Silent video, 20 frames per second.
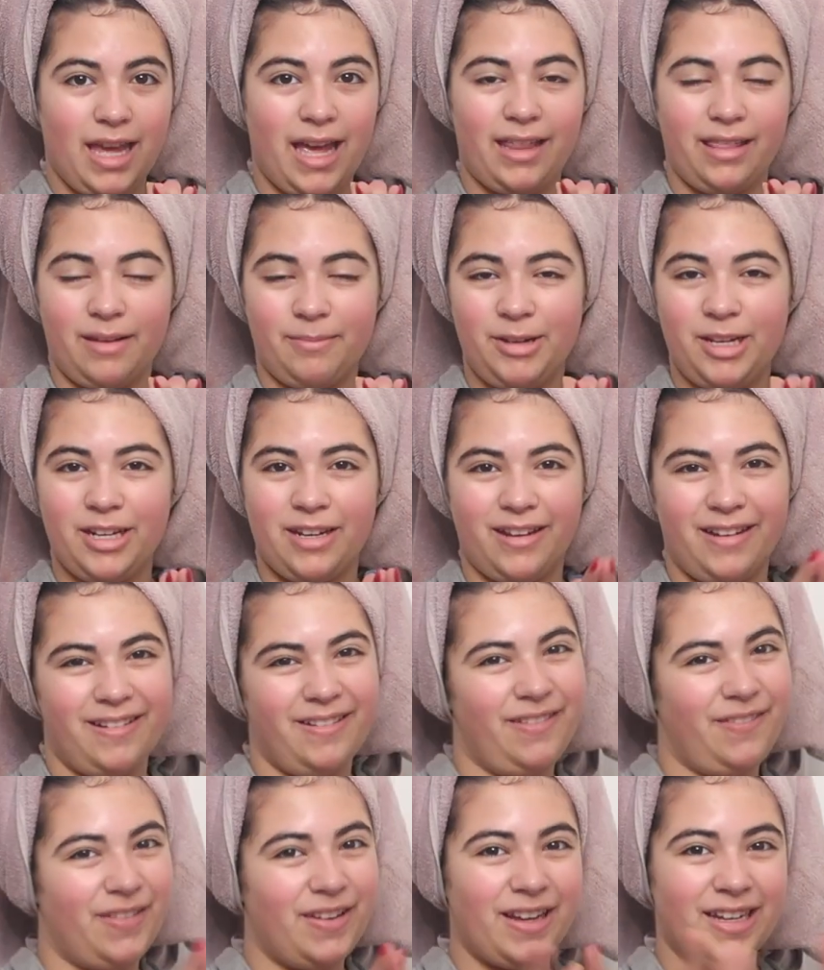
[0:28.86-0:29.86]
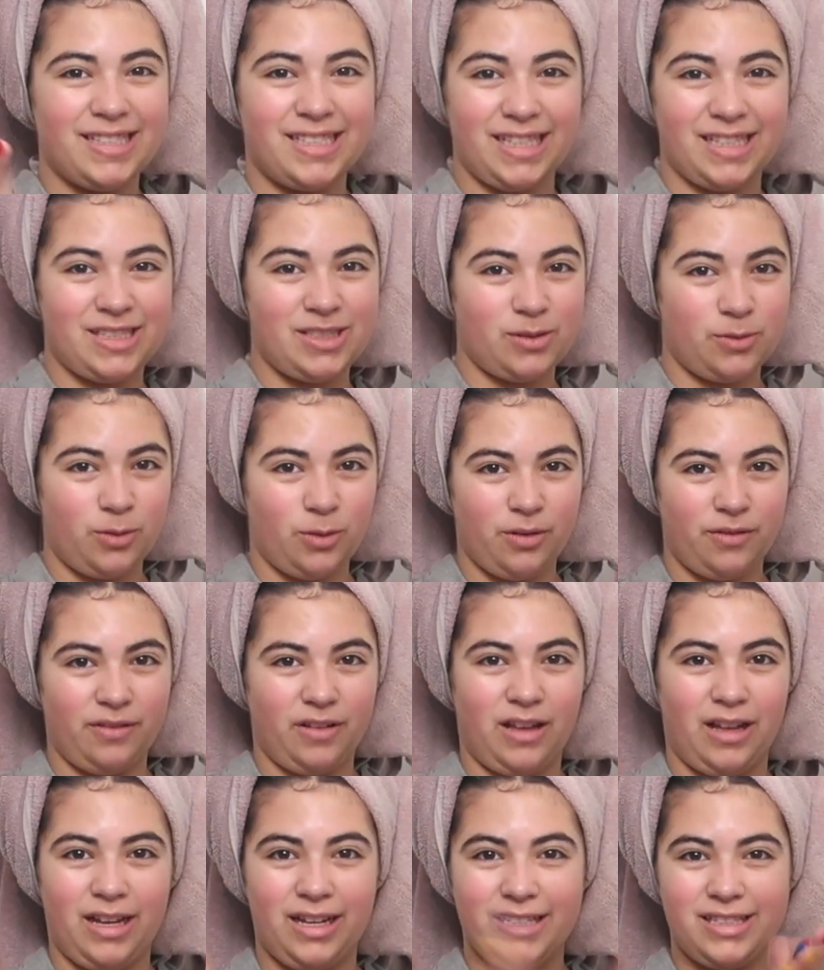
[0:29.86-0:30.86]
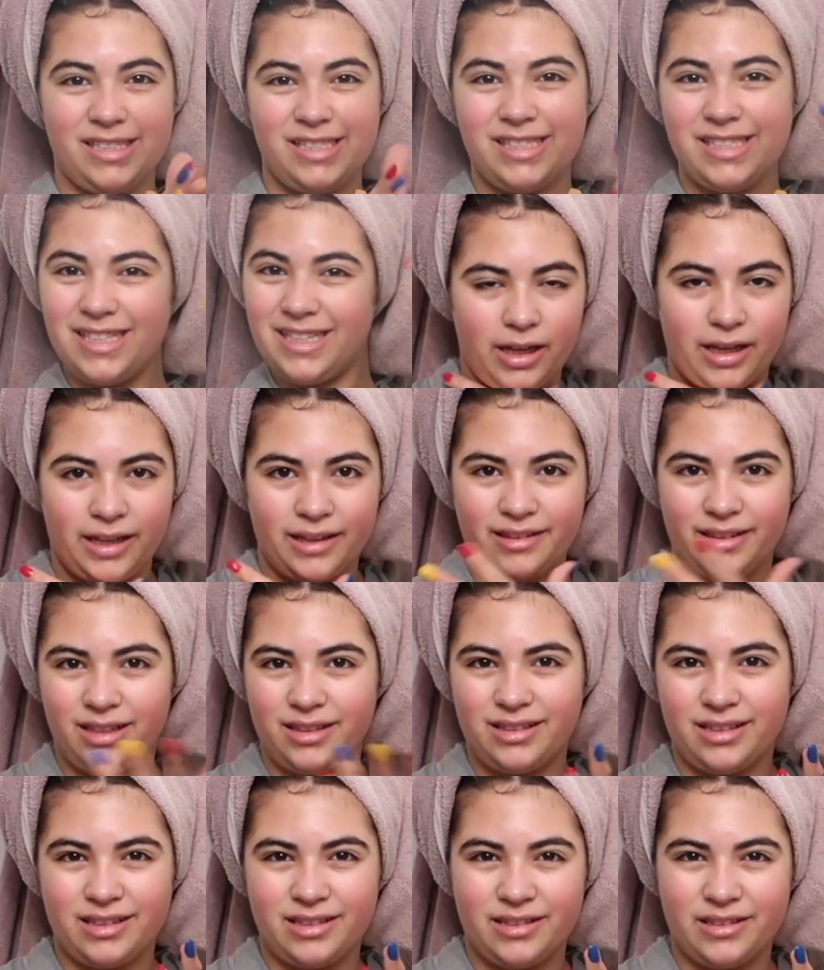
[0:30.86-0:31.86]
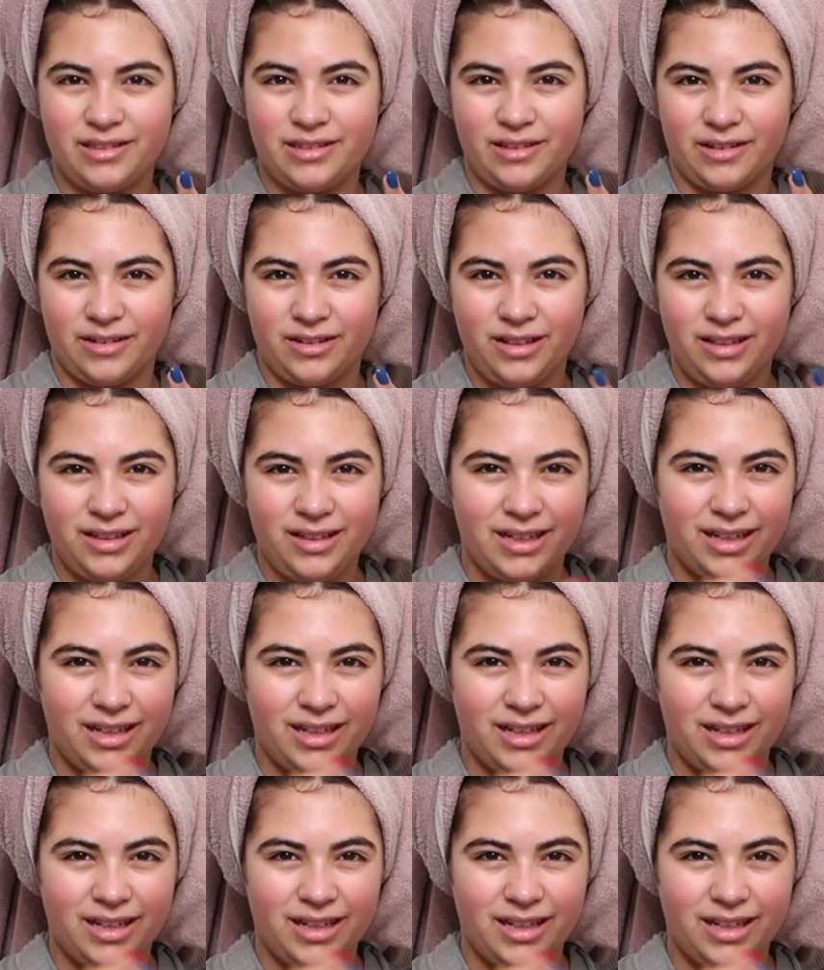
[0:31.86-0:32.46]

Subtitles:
Yeah, let me know if you guys like school vlogs. I guess let's get started.